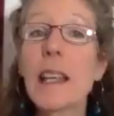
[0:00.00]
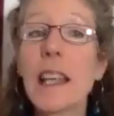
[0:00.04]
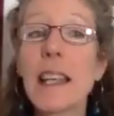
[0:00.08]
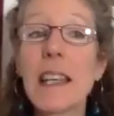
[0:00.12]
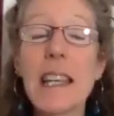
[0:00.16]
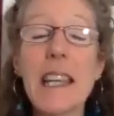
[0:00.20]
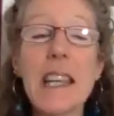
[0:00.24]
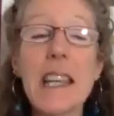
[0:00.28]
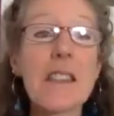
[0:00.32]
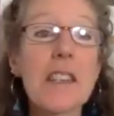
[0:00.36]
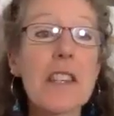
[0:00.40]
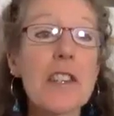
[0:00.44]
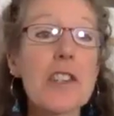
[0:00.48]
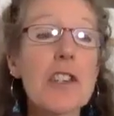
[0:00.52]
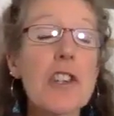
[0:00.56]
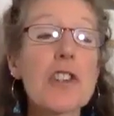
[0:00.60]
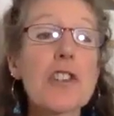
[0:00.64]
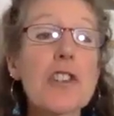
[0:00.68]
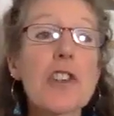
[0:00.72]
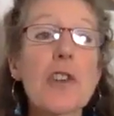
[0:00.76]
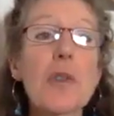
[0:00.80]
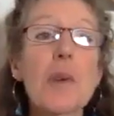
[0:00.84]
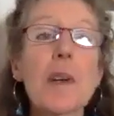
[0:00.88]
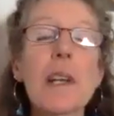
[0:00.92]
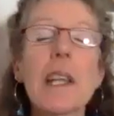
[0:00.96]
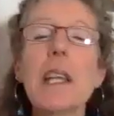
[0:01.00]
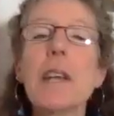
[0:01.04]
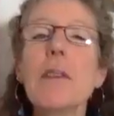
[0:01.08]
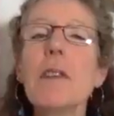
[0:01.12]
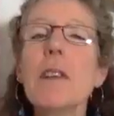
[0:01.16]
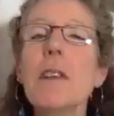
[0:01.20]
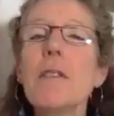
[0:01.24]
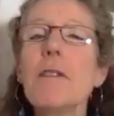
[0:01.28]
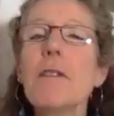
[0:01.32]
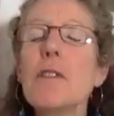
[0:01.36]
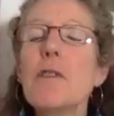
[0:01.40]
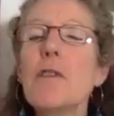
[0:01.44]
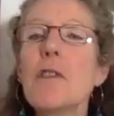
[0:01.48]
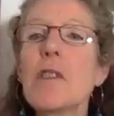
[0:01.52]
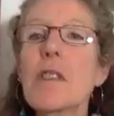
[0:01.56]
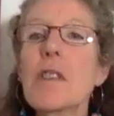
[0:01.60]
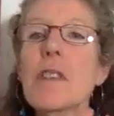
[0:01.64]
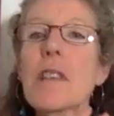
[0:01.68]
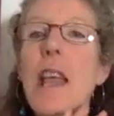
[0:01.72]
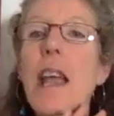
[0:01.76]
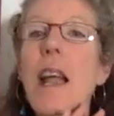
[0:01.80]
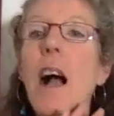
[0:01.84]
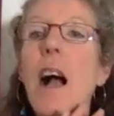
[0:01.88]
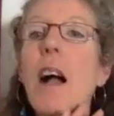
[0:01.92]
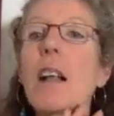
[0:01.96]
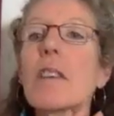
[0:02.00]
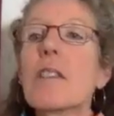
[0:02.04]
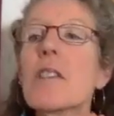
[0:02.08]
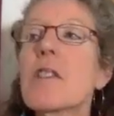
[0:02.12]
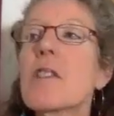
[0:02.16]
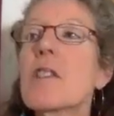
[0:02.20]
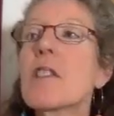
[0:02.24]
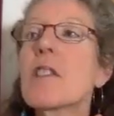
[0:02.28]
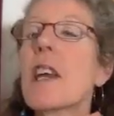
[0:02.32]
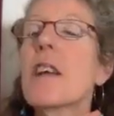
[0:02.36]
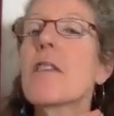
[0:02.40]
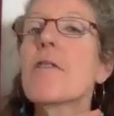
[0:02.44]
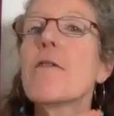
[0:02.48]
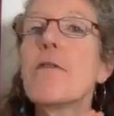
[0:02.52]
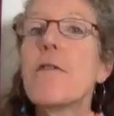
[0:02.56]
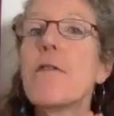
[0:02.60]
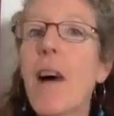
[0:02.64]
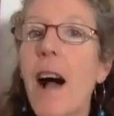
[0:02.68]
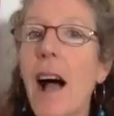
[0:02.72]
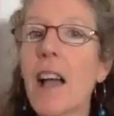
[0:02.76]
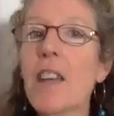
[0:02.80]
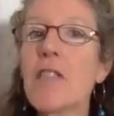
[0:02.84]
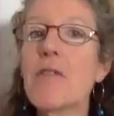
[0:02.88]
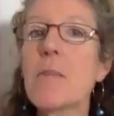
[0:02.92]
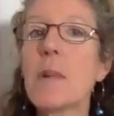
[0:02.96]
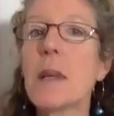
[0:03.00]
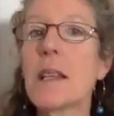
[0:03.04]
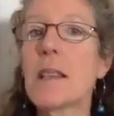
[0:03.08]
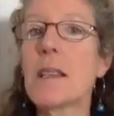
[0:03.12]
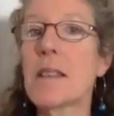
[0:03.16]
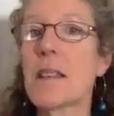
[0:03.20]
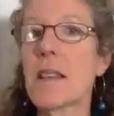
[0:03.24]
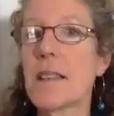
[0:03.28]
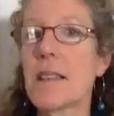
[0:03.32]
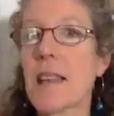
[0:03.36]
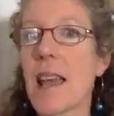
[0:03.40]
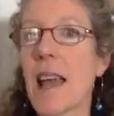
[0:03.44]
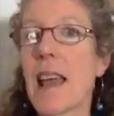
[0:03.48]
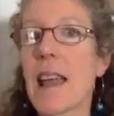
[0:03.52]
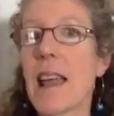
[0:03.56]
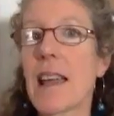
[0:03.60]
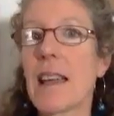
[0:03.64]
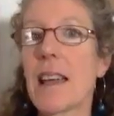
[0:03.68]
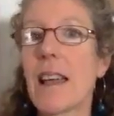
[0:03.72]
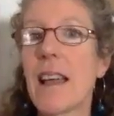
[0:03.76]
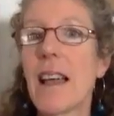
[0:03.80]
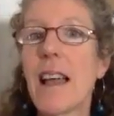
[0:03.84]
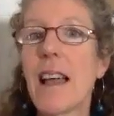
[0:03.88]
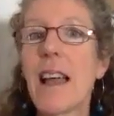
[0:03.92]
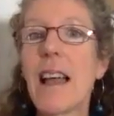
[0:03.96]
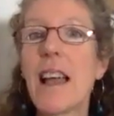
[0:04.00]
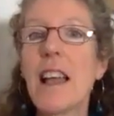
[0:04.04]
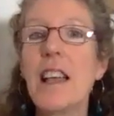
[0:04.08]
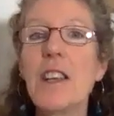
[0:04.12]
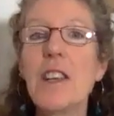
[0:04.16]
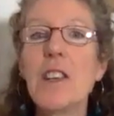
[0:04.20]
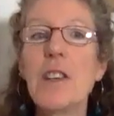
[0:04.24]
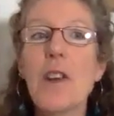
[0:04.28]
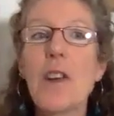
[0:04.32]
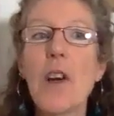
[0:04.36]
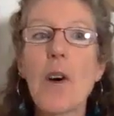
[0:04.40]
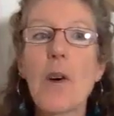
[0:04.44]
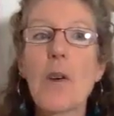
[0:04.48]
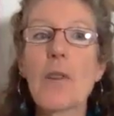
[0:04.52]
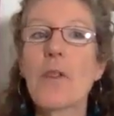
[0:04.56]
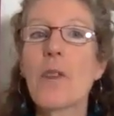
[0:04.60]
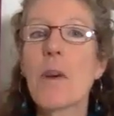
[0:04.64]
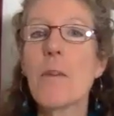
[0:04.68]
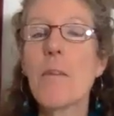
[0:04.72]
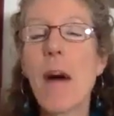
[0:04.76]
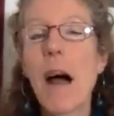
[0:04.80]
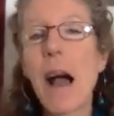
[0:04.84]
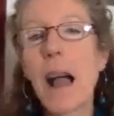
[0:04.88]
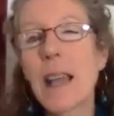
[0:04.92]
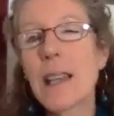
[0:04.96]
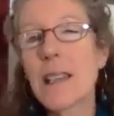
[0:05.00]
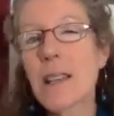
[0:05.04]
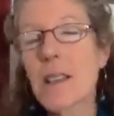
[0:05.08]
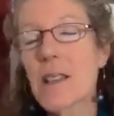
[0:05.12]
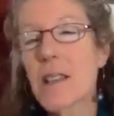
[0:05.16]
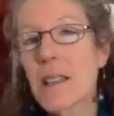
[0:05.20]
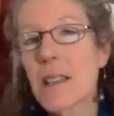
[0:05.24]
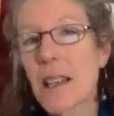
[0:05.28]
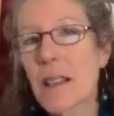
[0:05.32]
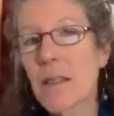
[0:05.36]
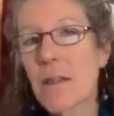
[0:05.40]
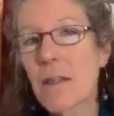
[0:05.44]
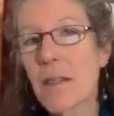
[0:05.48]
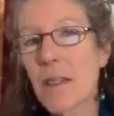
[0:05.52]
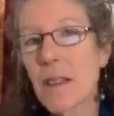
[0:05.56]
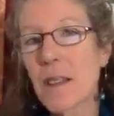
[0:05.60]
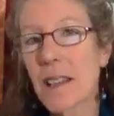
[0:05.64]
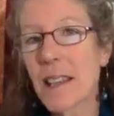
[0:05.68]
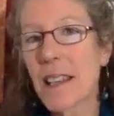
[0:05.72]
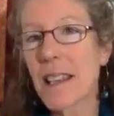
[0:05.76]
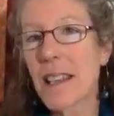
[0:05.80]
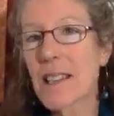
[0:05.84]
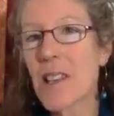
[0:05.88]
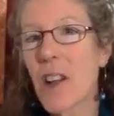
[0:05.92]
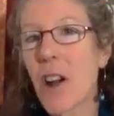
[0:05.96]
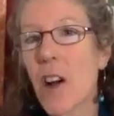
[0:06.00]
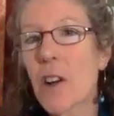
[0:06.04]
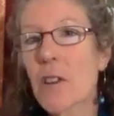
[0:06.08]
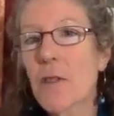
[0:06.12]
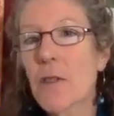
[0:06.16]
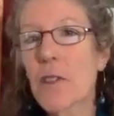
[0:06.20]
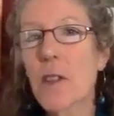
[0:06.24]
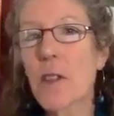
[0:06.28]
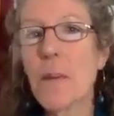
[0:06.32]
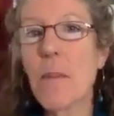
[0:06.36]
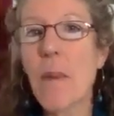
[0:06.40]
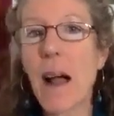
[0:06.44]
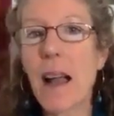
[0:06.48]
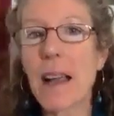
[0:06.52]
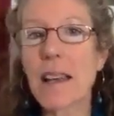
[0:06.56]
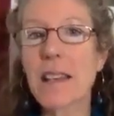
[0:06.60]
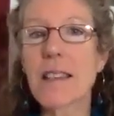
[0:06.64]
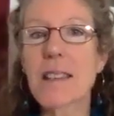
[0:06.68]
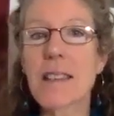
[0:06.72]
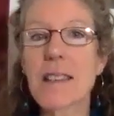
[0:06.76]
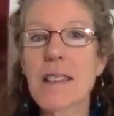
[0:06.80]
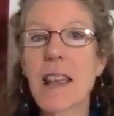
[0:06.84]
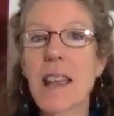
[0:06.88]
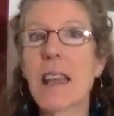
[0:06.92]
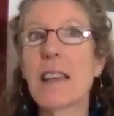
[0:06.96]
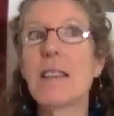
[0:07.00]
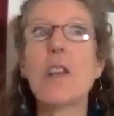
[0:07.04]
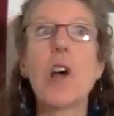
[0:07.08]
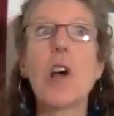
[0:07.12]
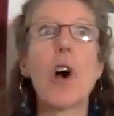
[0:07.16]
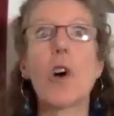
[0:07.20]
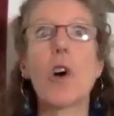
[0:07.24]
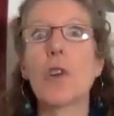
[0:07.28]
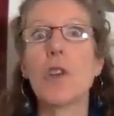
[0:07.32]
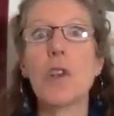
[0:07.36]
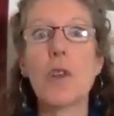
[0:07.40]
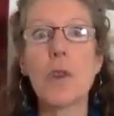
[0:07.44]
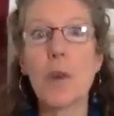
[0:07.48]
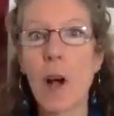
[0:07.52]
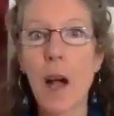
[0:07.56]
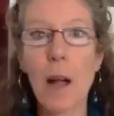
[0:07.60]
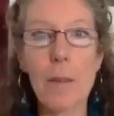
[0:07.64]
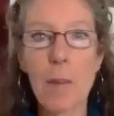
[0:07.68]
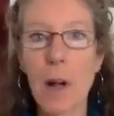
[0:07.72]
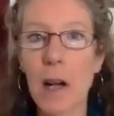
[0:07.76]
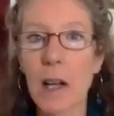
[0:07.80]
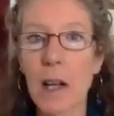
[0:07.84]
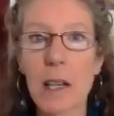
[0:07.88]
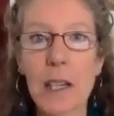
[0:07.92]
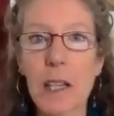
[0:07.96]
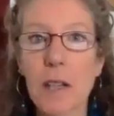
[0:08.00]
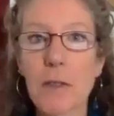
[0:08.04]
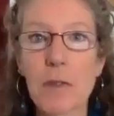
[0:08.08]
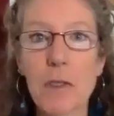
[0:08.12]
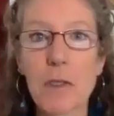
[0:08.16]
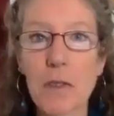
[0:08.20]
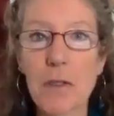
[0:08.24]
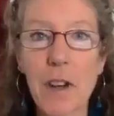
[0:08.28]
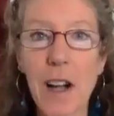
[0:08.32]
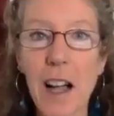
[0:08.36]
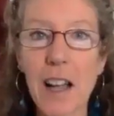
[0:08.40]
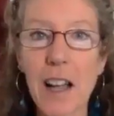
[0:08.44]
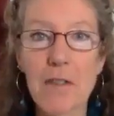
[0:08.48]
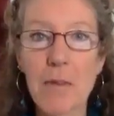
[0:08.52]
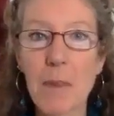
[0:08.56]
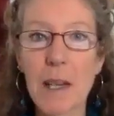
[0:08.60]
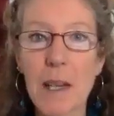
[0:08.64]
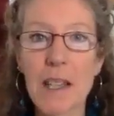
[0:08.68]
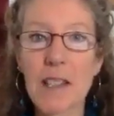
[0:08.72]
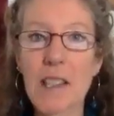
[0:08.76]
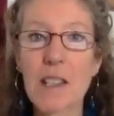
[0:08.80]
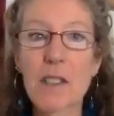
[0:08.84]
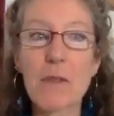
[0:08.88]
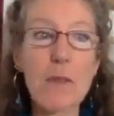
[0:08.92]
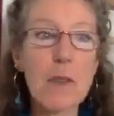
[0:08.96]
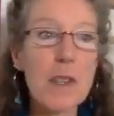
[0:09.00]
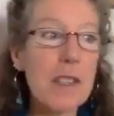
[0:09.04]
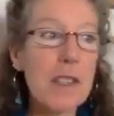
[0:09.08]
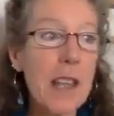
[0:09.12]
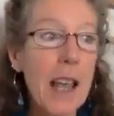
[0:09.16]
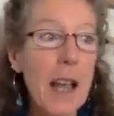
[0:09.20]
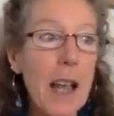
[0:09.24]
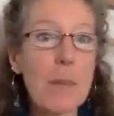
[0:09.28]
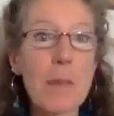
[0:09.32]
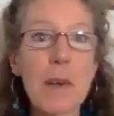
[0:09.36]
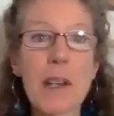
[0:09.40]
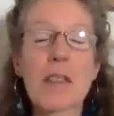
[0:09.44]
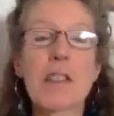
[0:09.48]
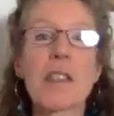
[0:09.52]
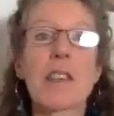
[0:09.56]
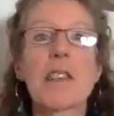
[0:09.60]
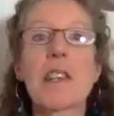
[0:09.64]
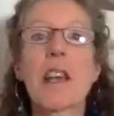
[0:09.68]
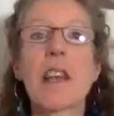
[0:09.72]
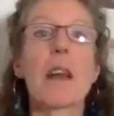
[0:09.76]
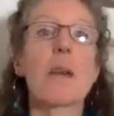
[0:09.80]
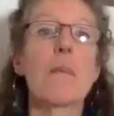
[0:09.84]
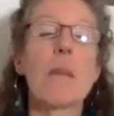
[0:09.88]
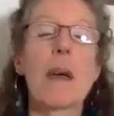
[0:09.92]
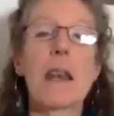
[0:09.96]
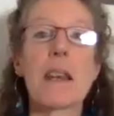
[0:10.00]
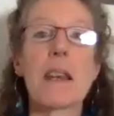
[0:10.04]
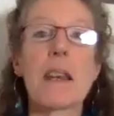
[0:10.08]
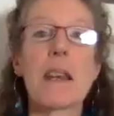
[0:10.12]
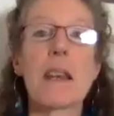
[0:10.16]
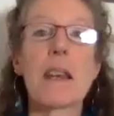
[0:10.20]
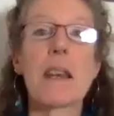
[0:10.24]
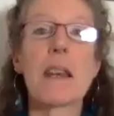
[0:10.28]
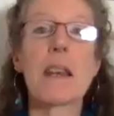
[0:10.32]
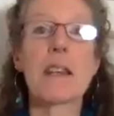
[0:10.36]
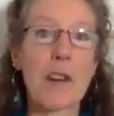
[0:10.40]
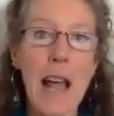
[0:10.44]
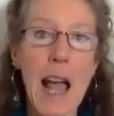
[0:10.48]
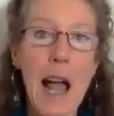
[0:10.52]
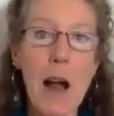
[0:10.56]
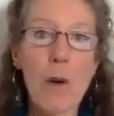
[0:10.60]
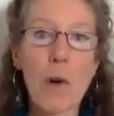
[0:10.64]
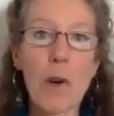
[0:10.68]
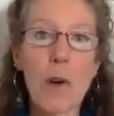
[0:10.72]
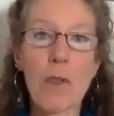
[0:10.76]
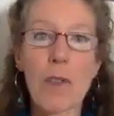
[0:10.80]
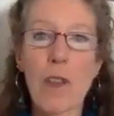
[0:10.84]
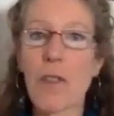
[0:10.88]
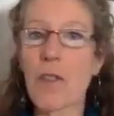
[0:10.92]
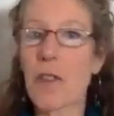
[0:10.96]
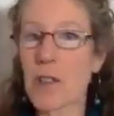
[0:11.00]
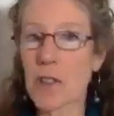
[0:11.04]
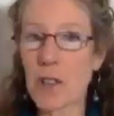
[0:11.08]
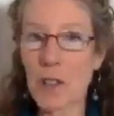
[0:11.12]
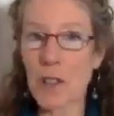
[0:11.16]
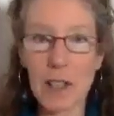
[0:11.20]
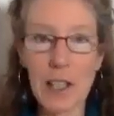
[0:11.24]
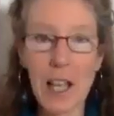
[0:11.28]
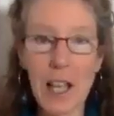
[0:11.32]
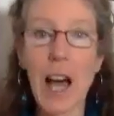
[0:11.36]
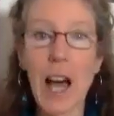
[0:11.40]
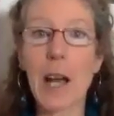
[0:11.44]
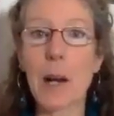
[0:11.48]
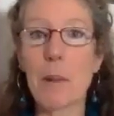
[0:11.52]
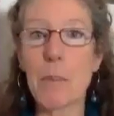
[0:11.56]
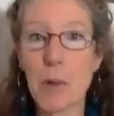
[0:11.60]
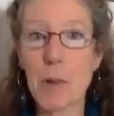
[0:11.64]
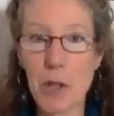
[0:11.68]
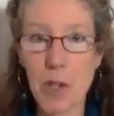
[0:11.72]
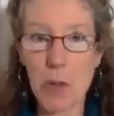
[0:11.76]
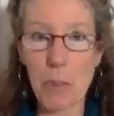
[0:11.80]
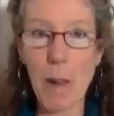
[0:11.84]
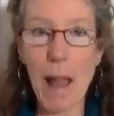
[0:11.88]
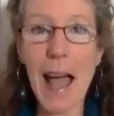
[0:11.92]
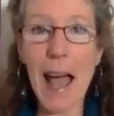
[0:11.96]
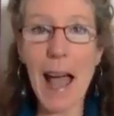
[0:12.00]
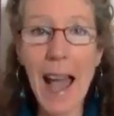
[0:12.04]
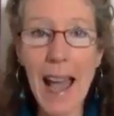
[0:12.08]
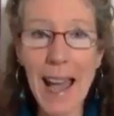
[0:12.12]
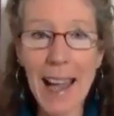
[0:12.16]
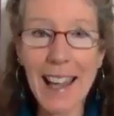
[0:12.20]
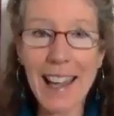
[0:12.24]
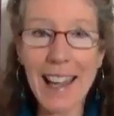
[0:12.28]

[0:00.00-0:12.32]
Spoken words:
and easy to do. And even if you just say, I'll just take 5 minutes a day, the mind it's hard for the mind to say, no, I'm not going to give you 5 minutes. If we say, I'm going to sit down and meditate for an hour, then there's a lot of pushback,